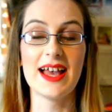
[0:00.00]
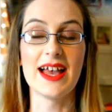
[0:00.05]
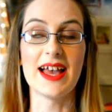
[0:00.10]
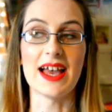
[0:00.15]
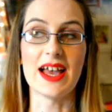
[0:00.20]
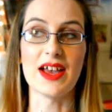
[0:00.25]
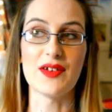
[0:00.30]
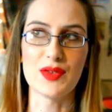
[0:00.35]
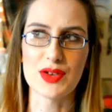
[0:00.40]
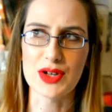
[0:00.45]

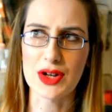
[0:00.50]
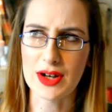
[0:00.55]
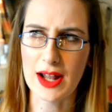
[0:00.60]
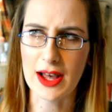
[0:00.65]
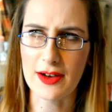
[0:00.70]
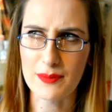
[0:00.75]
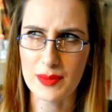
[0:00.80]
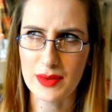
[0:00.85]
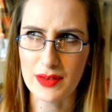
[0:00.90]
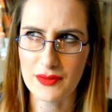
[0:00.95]
if you don't
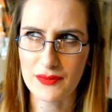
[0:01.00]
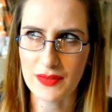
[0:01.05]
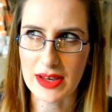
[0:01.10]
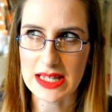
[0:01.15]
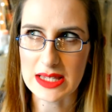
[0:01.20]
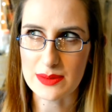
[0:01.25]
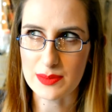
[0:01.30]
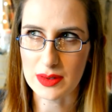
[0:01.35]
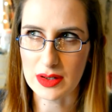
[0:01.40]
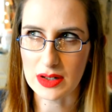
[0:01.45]
have me on
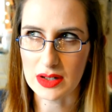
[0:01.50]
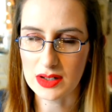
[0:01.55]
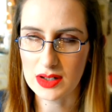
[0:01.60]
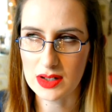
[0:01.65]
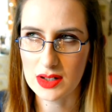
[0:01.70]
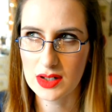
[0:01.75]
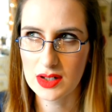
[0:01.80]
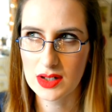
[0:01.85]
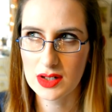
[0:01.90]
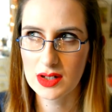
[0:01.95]
Facebook,
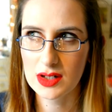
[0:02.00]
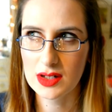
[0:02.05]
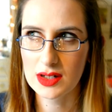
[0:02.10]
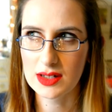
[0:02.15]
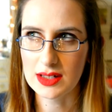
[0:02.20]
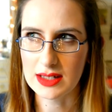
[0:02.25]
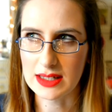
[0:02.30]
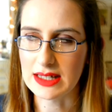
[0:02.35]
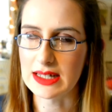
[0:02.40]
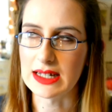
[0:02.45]

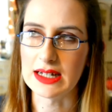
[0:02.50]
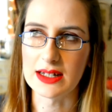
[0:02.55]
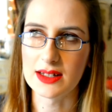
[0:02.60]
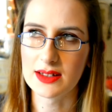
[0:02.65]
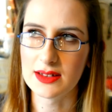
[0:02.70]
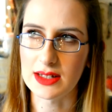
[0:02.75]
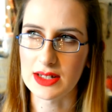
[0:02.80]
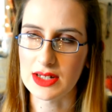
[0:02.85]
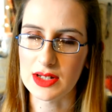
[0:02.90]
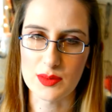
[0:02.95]
yeah,
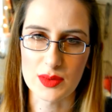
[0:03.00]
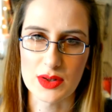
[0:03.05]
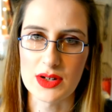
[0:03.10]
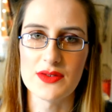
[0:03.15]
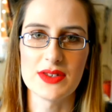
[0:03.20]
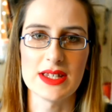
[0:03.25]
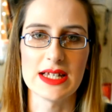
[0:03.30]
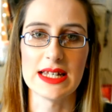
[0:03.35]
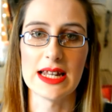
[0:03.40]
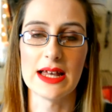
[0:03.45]
then you wouldn't have
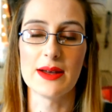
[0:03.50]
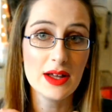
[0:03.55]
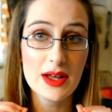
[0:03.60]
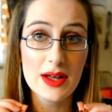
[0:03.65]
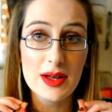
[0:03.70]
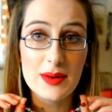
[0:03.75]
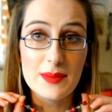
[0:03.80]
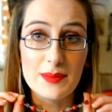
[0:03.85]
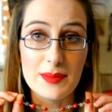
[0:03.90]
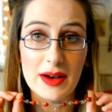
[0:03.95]
seen it.
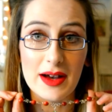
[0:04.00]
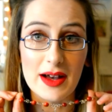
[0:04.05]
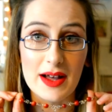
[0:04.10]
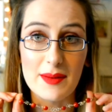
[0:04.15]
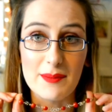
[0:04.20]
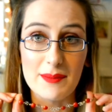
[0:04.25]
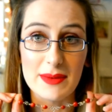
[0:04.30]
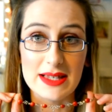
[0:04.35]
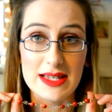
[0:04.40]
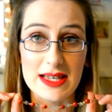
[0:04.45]
But
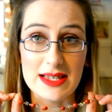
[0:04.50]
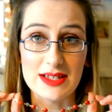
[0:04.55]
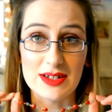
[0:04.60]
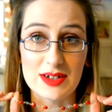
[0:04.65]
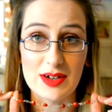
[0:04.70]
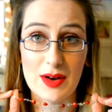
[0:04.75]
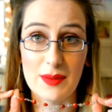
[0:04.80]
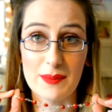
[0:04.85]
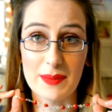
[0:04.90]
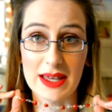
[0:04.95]
my sister
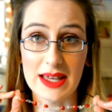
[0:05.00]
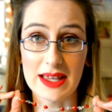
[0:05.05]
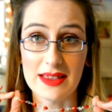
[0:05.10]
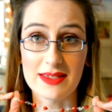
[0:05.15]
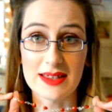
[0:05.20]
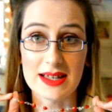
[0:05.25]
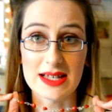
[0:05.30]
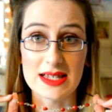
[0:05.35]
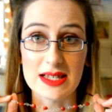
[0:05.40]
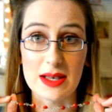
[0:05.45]
got me
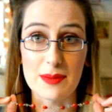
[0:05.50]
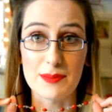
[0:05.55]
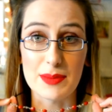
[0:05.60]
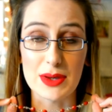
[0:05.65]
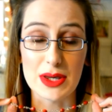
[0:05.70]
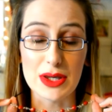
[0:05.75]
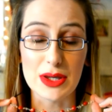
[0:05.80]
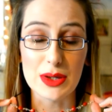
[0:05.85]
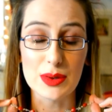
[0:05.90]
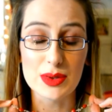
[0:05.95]
this
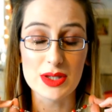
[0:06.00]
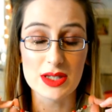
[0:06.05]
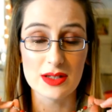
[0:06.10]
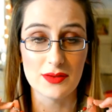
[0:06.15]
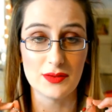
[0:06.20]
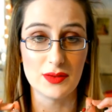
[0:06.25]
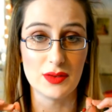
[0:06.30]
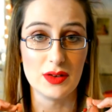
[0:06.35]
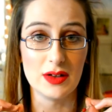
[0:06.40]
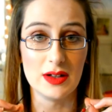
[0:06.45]

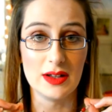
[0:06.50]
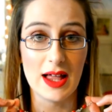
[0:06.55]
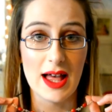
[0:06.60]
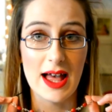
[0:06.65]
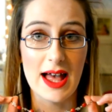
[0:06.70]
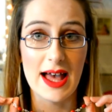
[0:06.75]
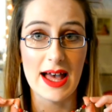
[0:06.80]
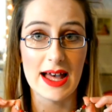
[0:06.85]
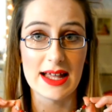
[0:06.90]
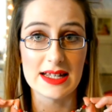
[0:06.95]
beautiful
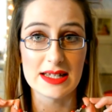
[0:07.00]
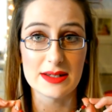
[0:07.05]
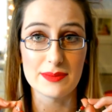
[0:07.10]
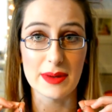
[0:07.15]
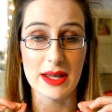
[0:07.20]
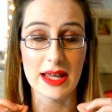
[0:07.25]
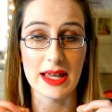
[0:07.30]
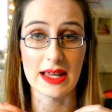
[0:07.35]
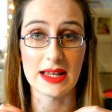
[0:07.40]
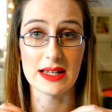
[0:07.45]

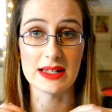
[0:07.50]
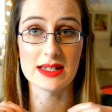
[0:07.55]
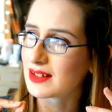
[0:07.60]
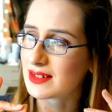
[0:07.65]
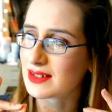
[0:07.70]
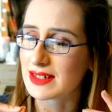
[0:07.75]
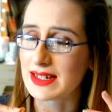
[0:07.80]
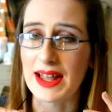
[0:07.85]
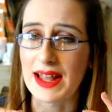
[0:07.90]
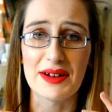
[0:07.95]
handmade
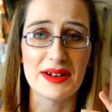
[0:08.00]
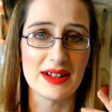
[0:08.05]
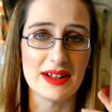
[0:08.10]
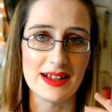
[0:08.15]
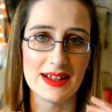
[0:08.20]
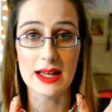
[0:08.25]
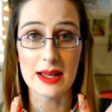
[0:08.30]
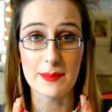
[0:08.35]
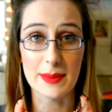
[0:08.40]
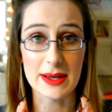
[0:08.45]

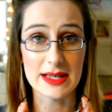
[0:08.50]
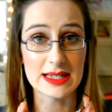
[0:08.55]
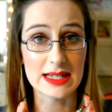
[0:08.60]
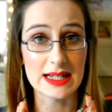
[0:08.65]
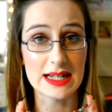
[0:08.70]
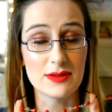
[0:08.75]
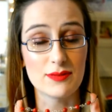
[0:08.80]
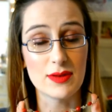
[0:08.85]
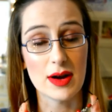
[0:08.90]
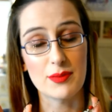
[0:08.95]
necklace. It
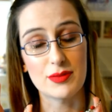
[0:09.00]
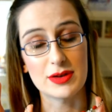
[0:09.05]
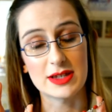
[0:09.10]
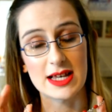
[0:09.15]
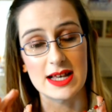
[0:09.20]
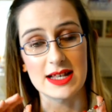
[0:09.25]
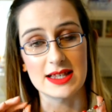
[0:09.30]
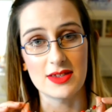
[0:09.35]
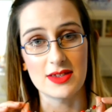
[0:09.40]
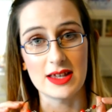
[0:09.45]
basically
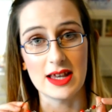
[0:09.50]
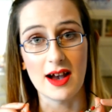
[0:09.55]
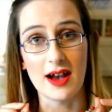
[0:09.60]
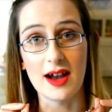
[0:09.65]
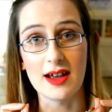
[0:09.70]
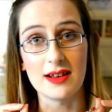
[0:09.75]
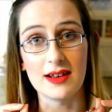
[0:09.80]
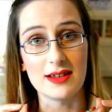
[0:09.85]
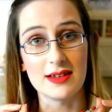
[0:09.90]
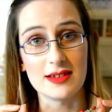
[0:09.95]
represents the
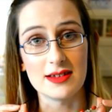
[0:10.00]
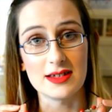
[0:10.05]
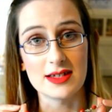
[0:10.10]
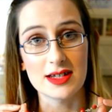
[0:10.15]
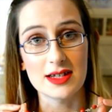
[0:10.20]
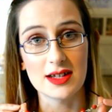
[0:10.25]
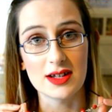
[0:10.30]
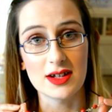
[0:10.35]
island